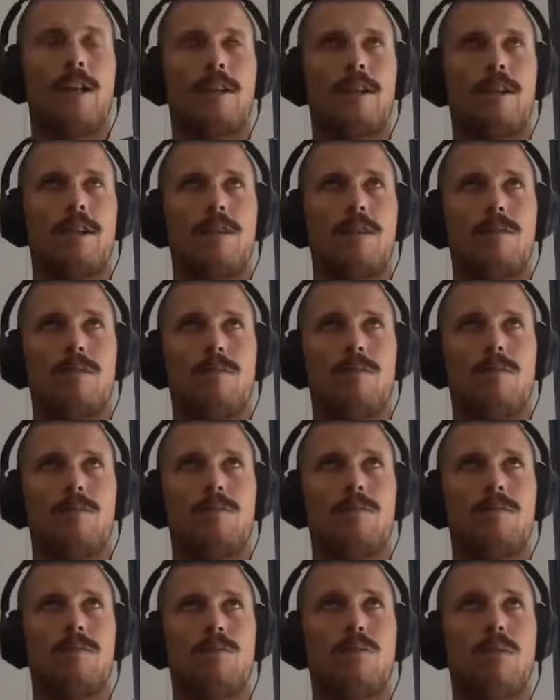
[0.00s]
think
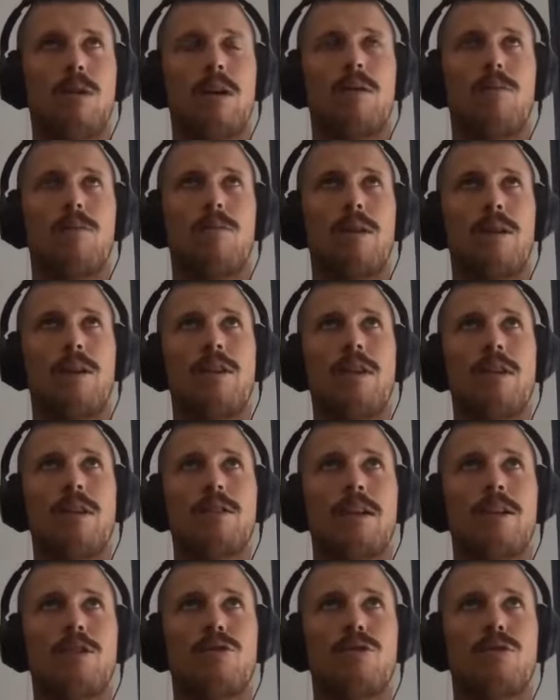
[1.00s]
one of the things
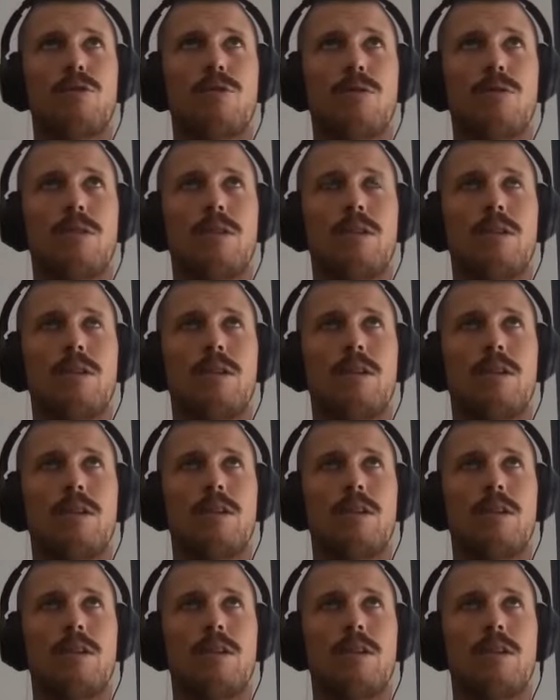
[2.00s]
I truly